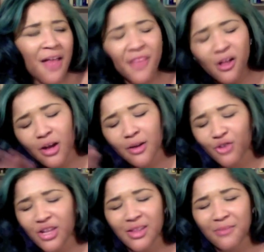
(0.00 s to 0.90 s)
they're gonna
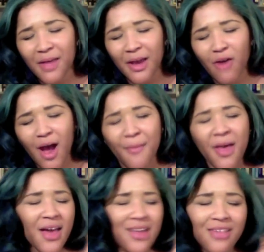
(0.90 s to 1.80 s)
treat them like crap,
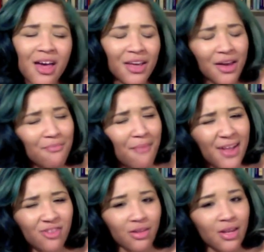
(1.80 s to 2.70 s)
it's not a good
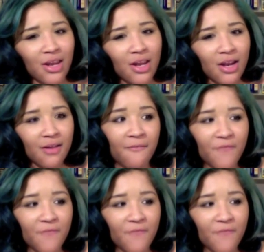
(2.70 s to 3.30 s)
match, da, da, da, da.